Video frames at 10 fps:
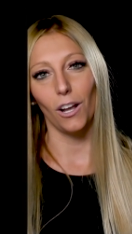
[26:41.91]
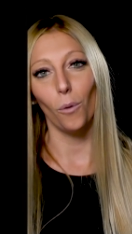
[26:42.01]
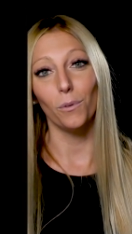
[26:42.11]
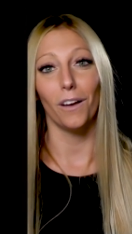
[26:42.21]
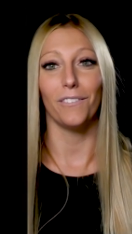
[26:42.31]
I
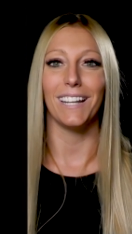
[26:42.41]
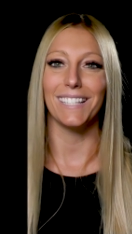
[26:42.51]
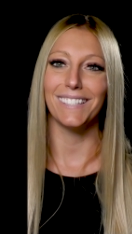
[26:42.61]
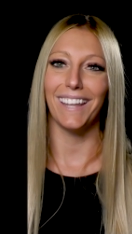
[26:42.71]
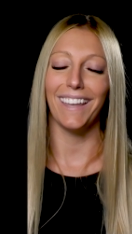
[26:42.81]
hope you have a
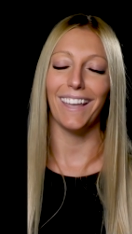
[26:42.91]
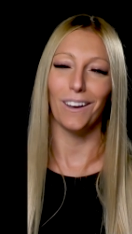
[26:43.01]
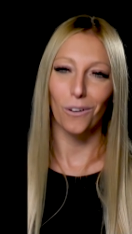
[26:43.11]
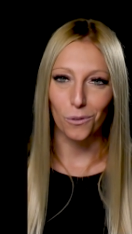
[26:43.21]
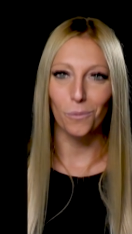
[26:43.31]
nice day
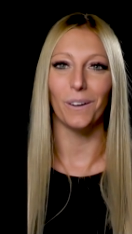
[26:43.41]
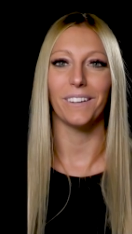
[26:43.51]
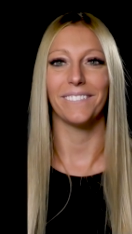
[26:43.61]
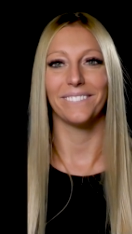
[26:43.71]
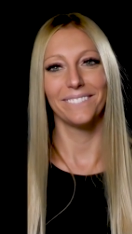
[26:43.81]
and a good work.